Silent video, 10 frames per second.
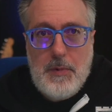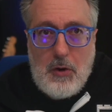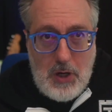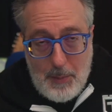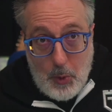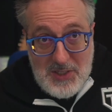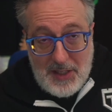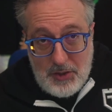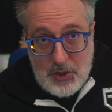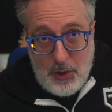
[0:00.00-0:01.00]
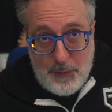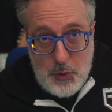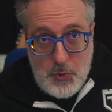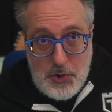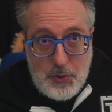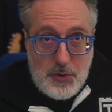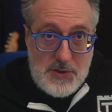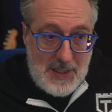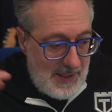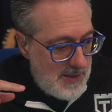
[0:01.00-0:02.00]
All right, I'm always on the lookout for new
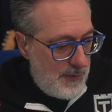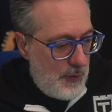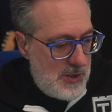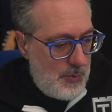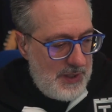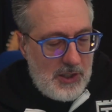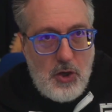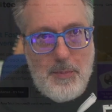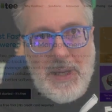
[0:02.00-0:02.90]
tools. Here's the first one that caught